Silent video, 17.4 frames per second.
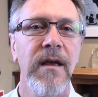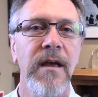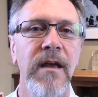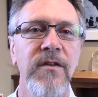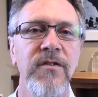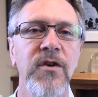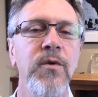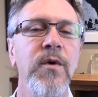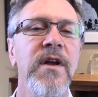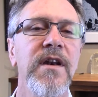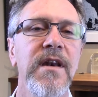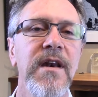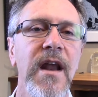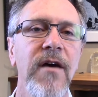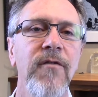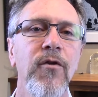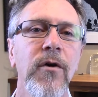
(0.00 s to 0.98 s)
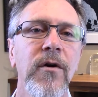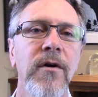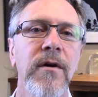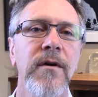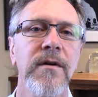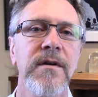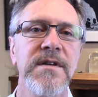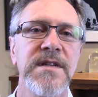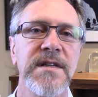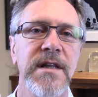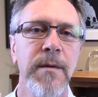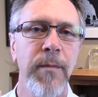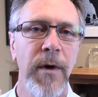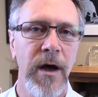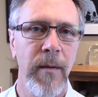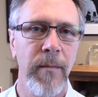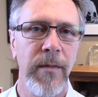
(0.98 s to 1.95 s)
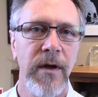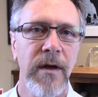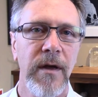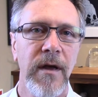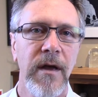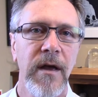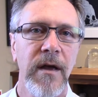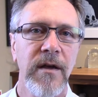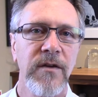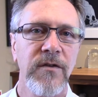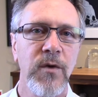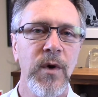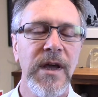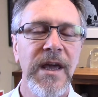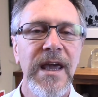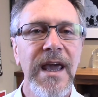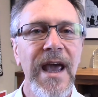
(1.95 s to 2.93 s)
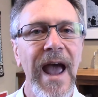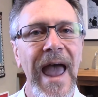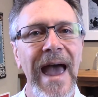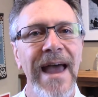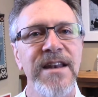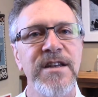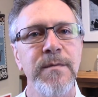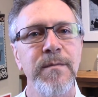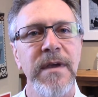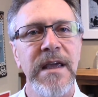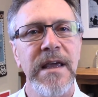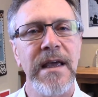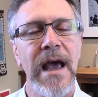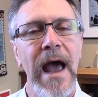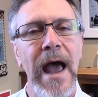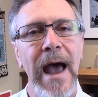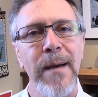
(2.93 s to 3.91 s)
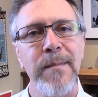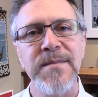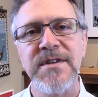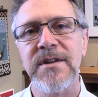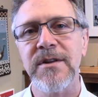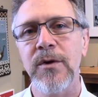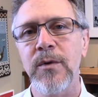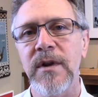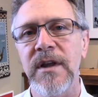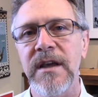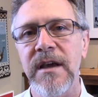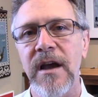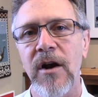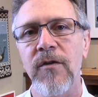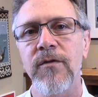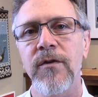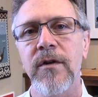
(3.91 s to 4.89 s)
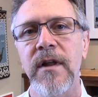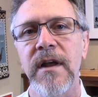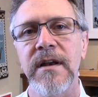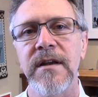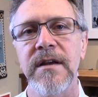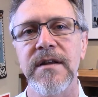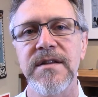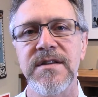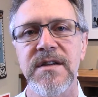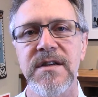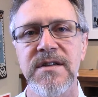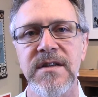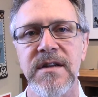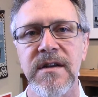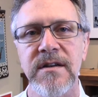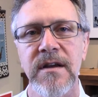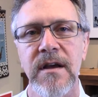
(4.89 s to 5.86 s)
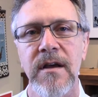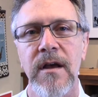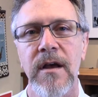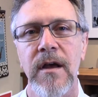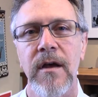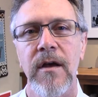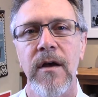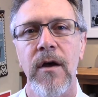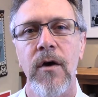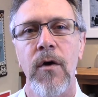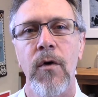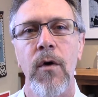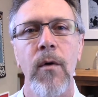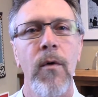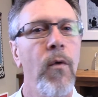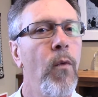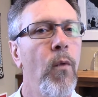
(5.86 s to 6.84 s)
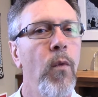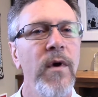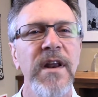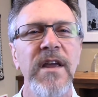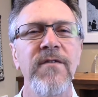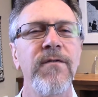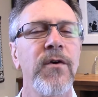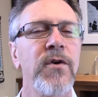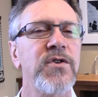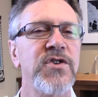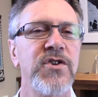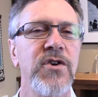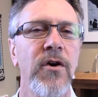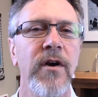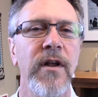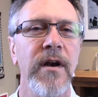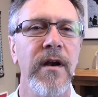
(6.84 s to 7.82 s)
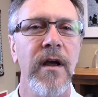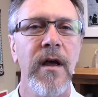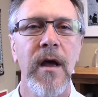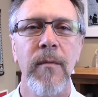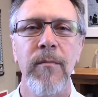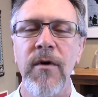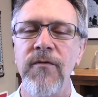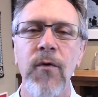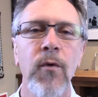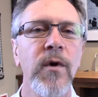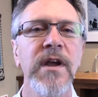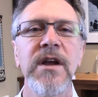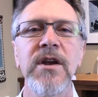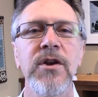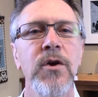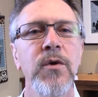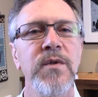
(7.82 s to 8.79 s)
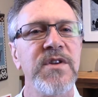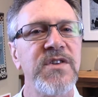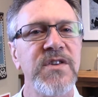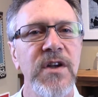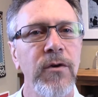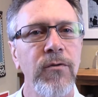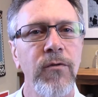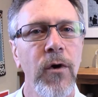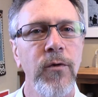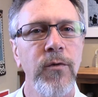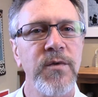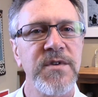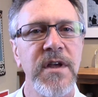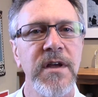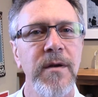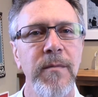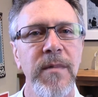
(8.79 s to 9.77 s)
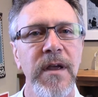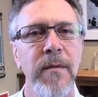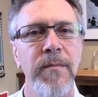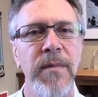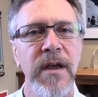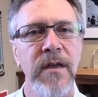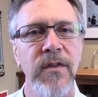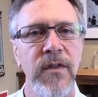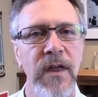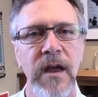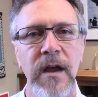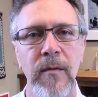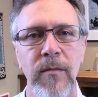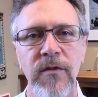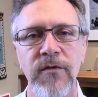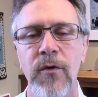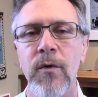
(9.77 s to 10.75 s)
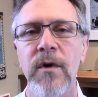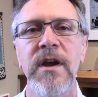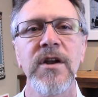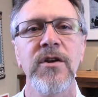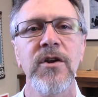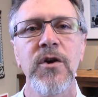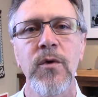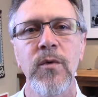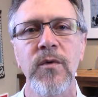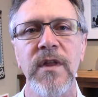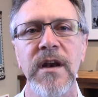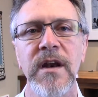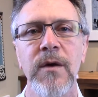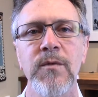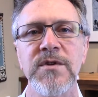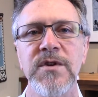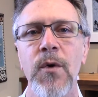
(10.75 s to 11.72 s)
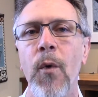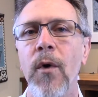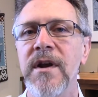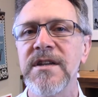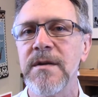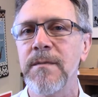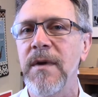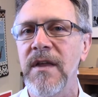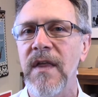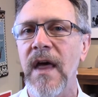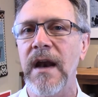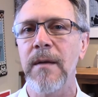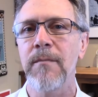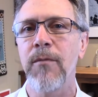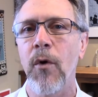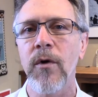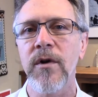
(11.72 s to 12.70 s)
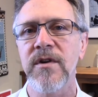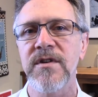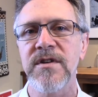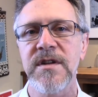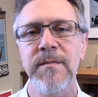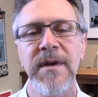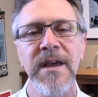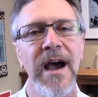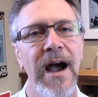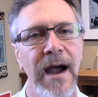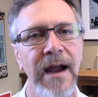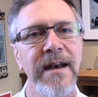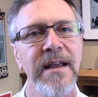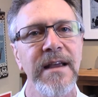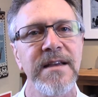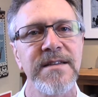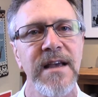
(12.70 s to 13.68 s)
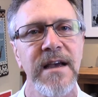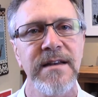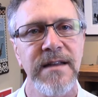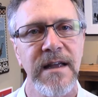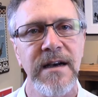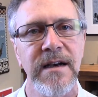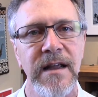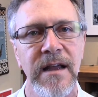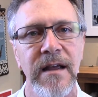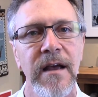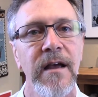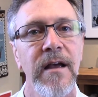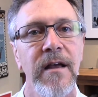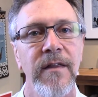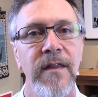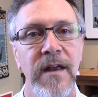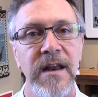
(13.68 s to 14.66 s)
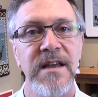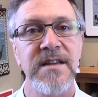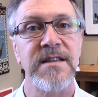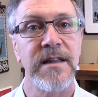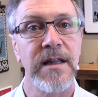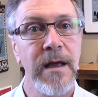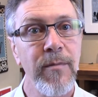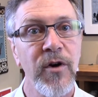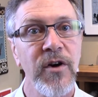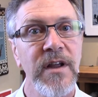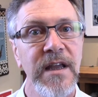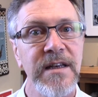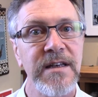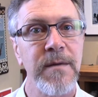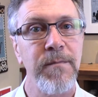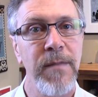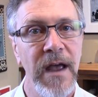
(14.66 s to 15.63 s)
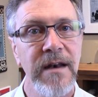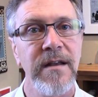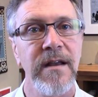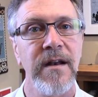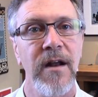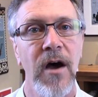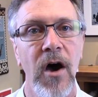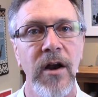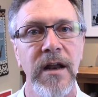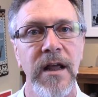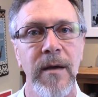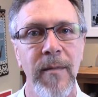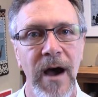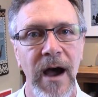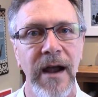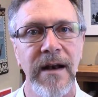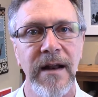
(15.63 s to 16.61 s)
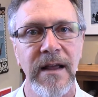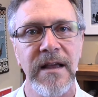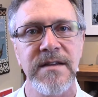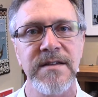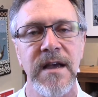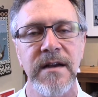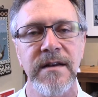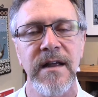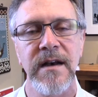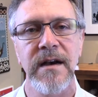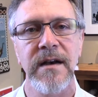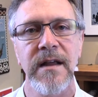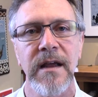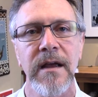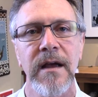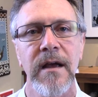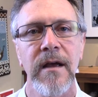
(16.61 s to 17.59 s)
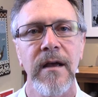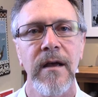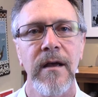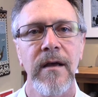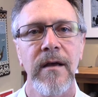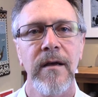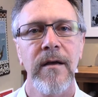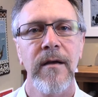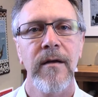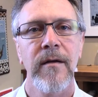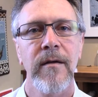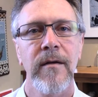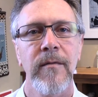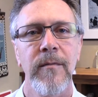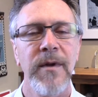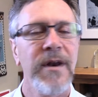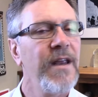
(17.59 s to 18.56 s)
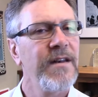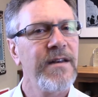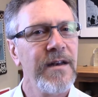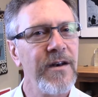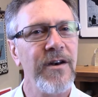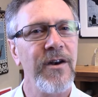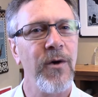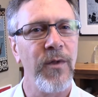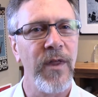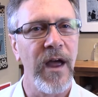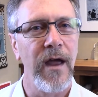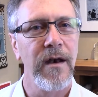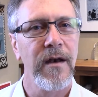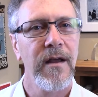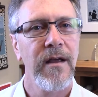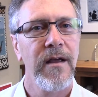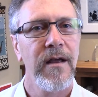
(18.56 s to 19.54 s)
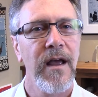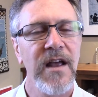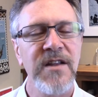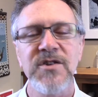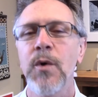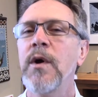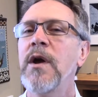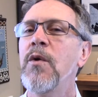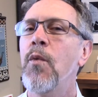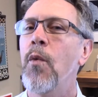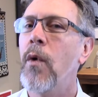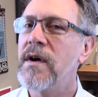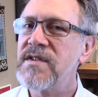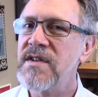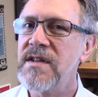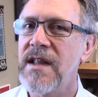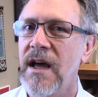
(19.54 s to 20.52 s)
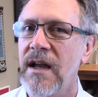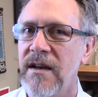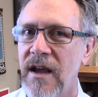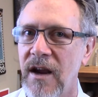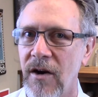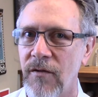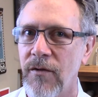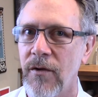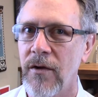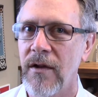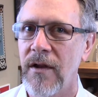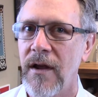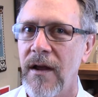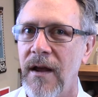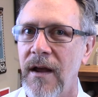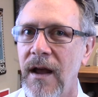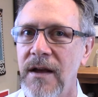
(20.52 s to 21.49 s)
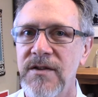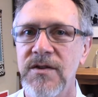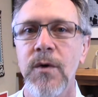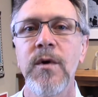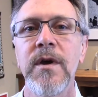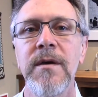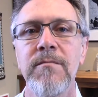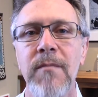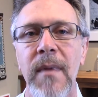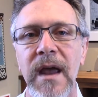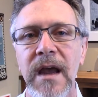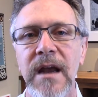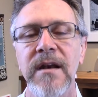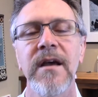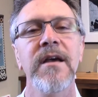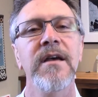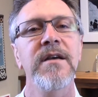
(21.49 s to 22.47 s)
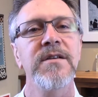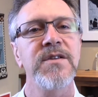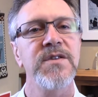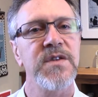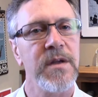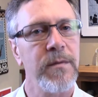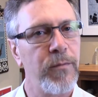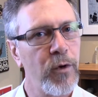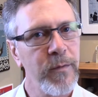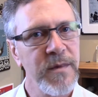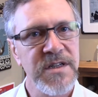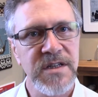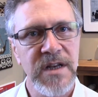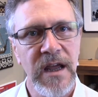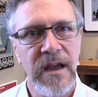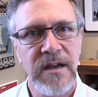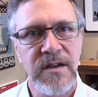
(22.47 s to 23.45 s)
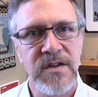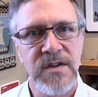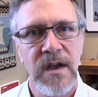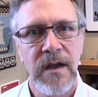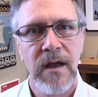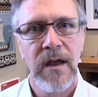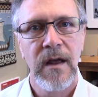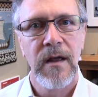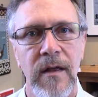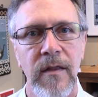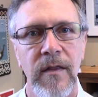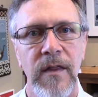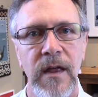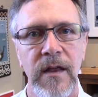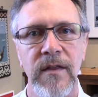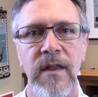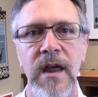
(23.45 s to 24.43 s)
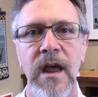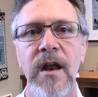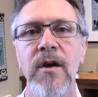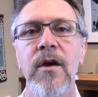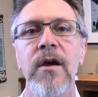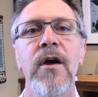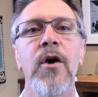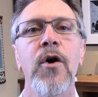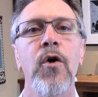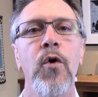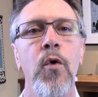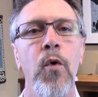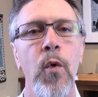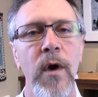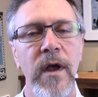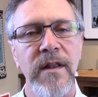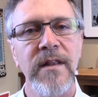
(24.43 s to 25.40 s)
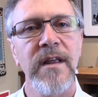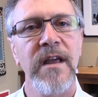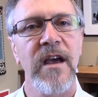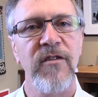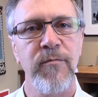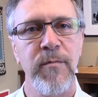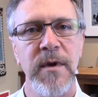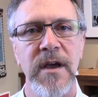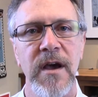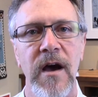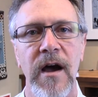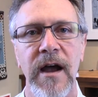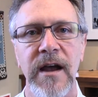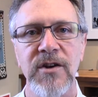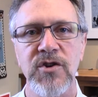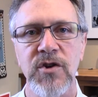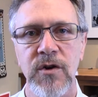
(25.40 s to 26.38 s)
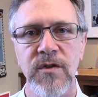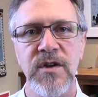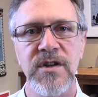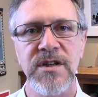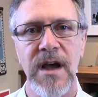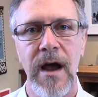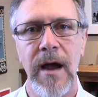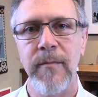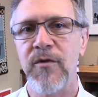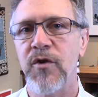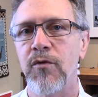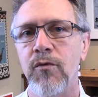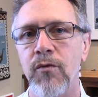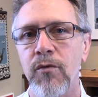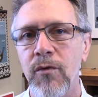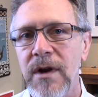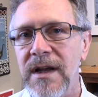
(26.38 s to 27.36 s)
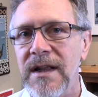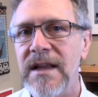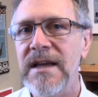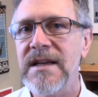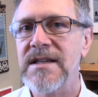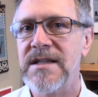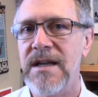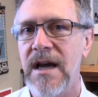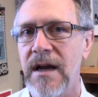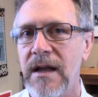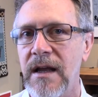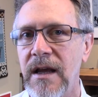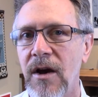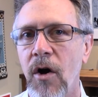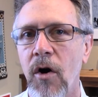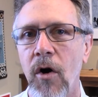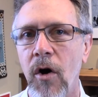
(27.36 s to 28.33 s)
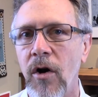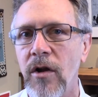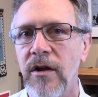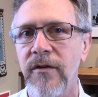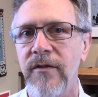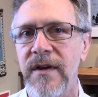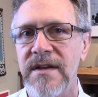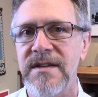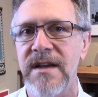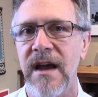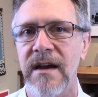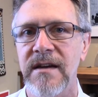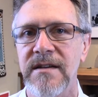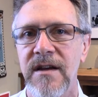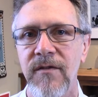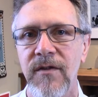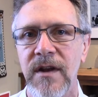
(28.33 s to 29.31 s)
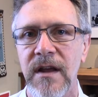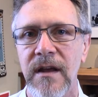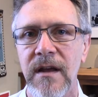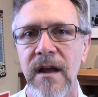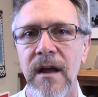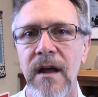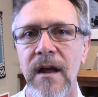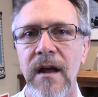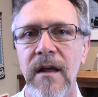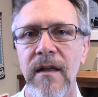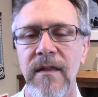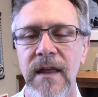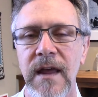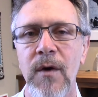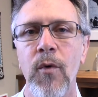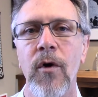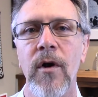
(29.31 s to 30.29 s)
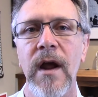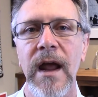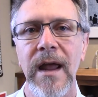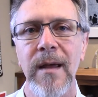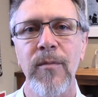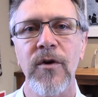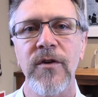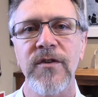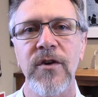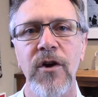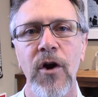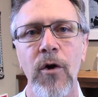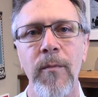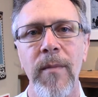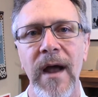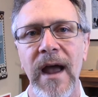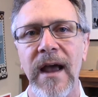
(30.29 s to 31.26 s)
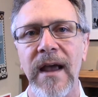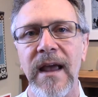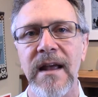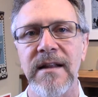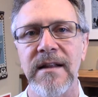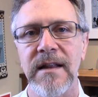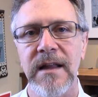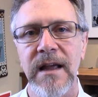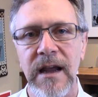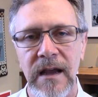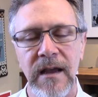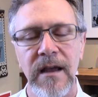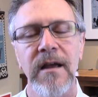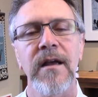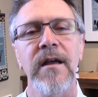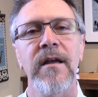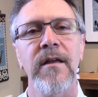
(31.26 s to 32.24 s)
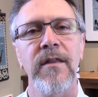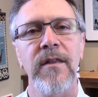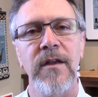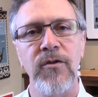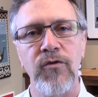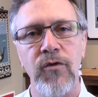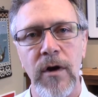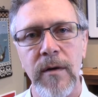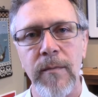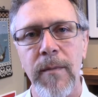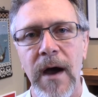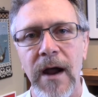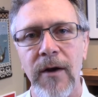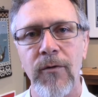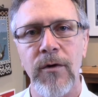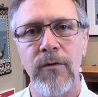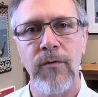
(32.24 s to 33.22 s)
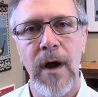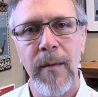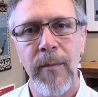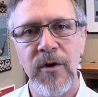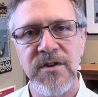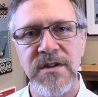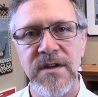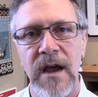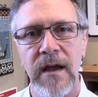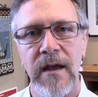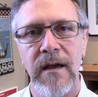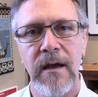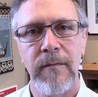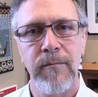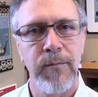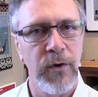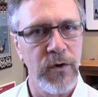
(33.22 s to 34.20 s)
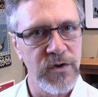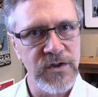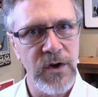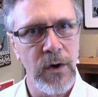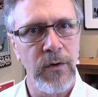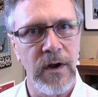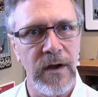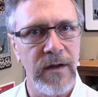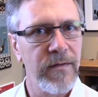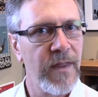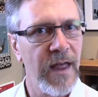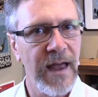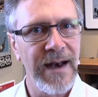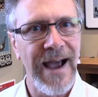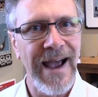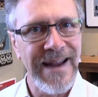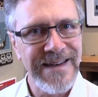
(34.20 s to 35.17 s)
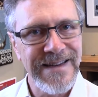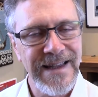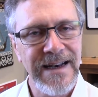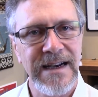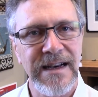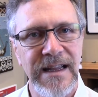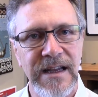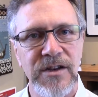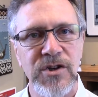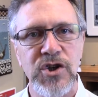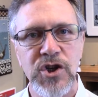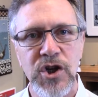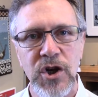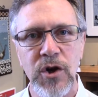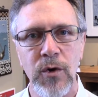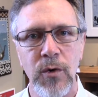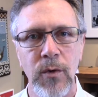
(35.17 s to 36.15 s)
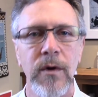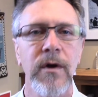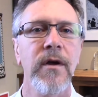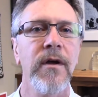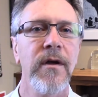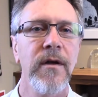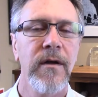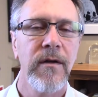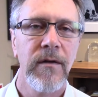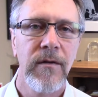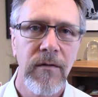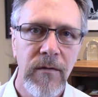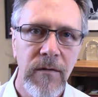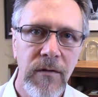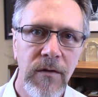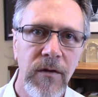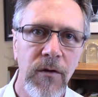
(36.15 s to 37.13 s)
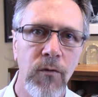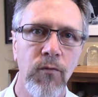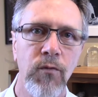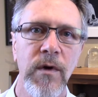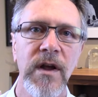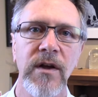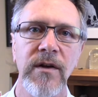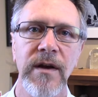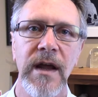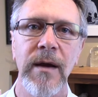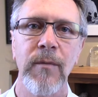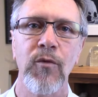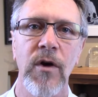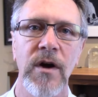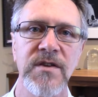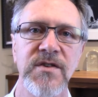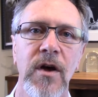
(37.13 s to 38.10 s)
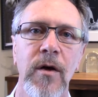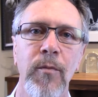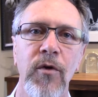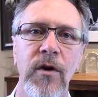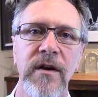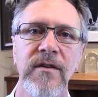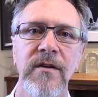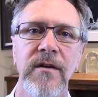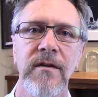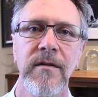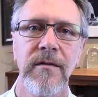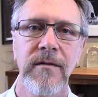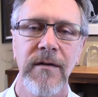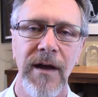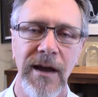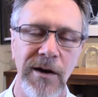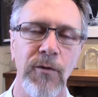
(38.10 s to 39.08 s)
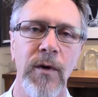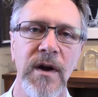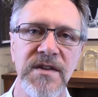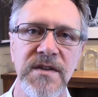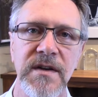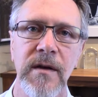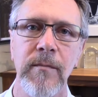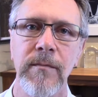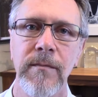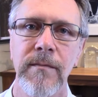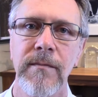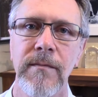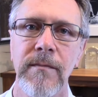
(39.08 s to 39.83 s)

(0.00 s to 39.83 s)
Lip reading: is you can never slip up. So he had to be absolutely careful and consistent when he first started, before he knew the Silk Road was going to be a big thing, before he knew that it was going to be that important to be hiding his identity, that his liberty depended on him hiding his identity. But he didn't know that, and so he wasn't that careful. And so he made simple mistakes that then, when the FBI took the time to really study all of his activity, they were able to go back and link the Dread Pirate Roberts persona, that identity, to the real name Ross Ulbricht, and arrest him.